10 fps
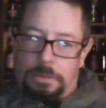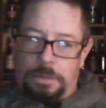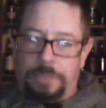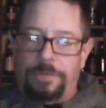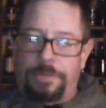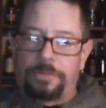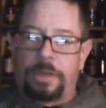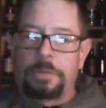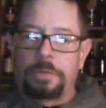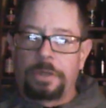if I
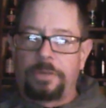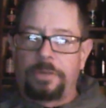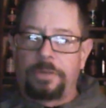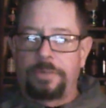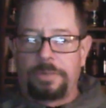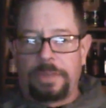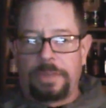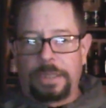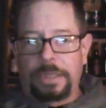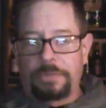say I'm going to taste
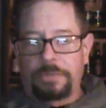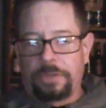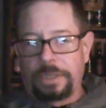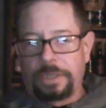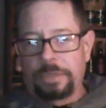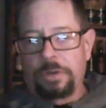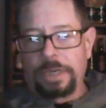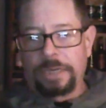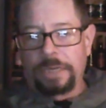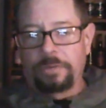everything and then I start getting it
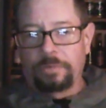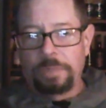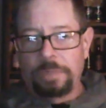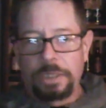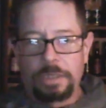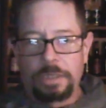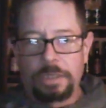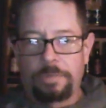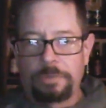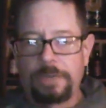wrong and I disappear
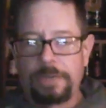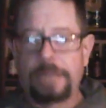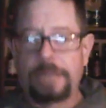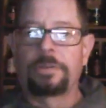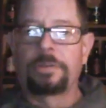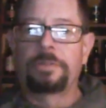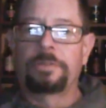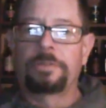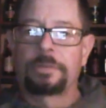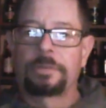from the
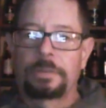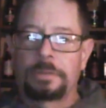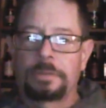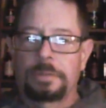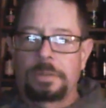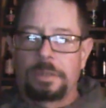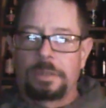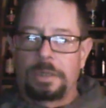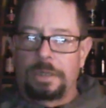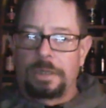challenges,
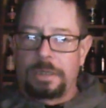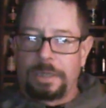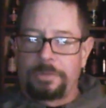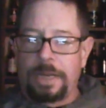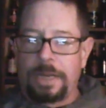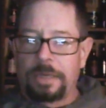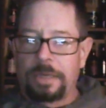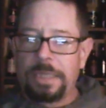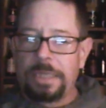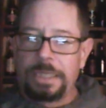uh, that's not
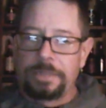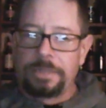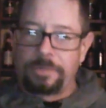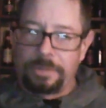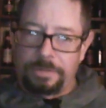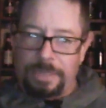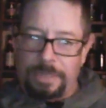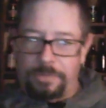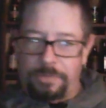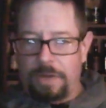competing, is it?
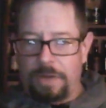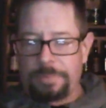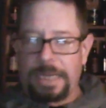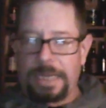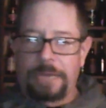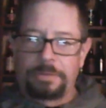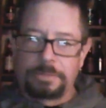That's dropping out